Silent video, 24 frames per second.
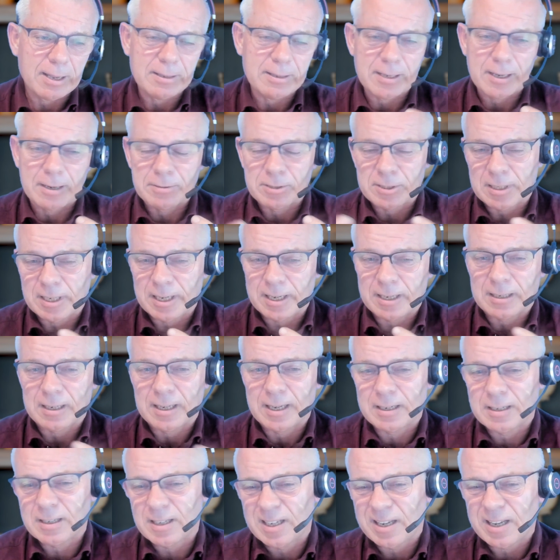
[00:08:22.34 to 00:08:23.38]
was
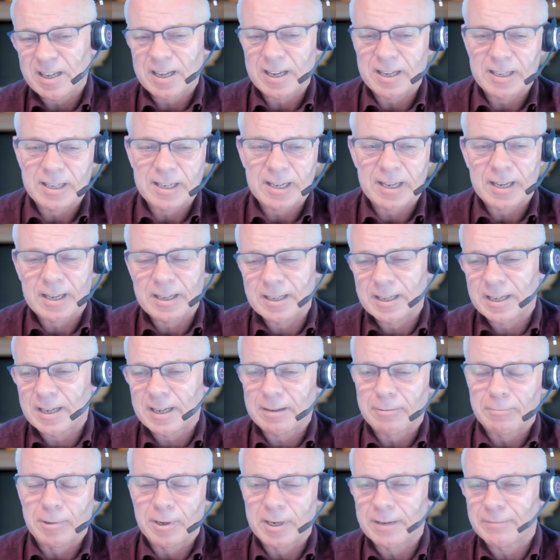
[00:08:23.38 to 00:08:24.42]
like,
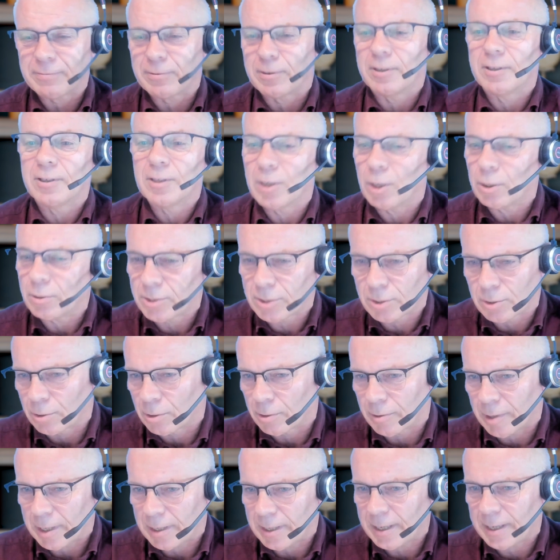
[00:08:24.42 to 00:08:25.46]
yeah, whatever, no
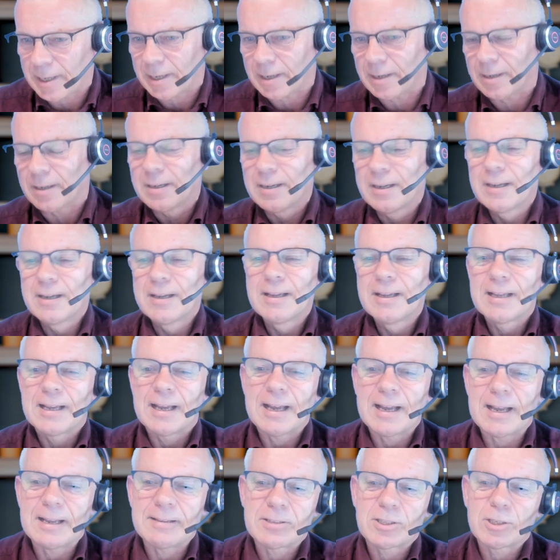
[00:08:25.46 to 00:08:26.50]
story there.
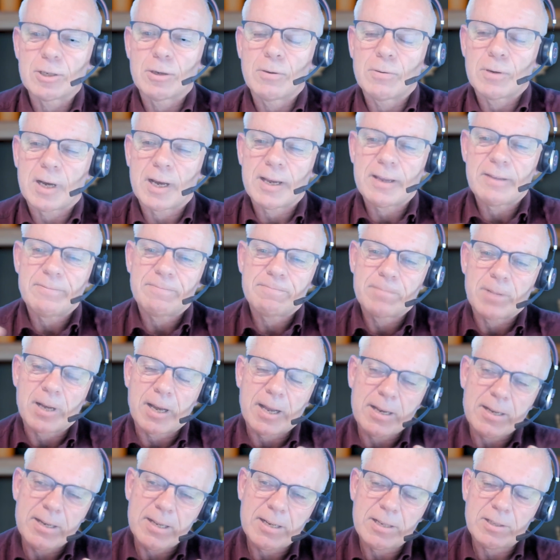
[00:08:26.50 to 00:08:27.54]
So
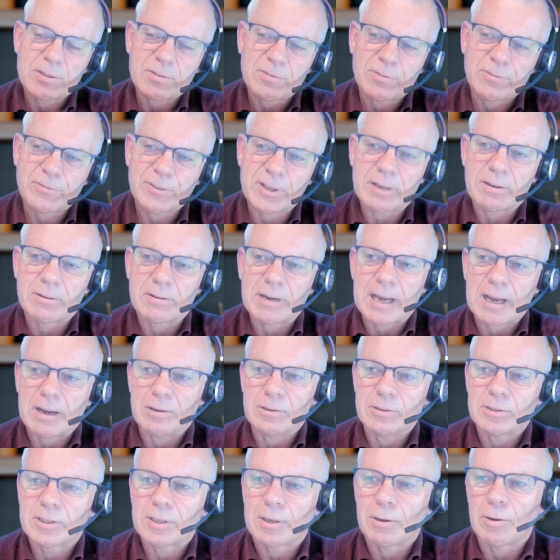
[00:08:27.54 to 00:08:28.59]
I needed to figure
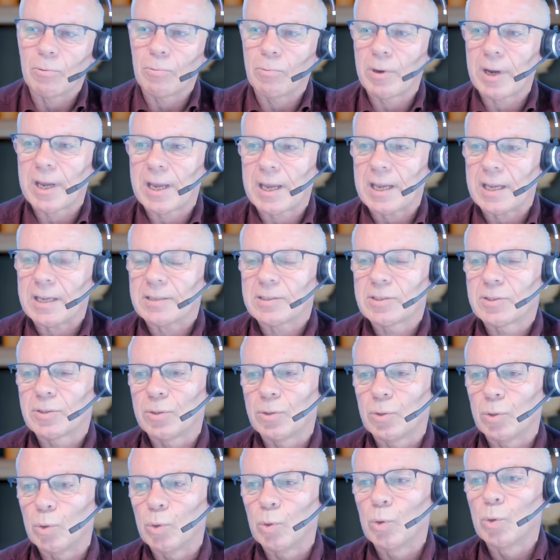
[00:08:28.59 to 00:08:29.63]
out a way
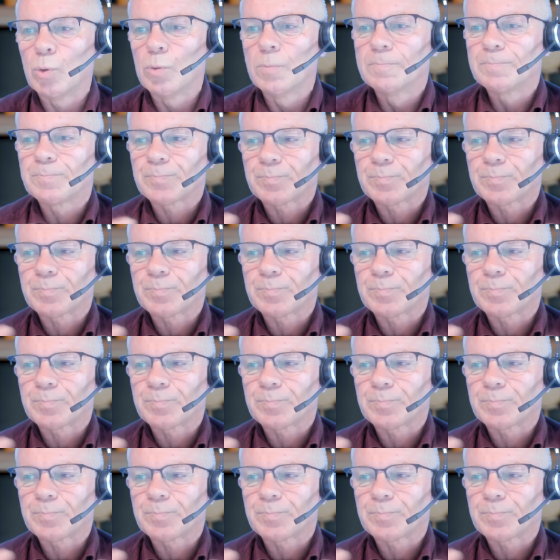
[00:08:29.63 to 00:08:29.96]
to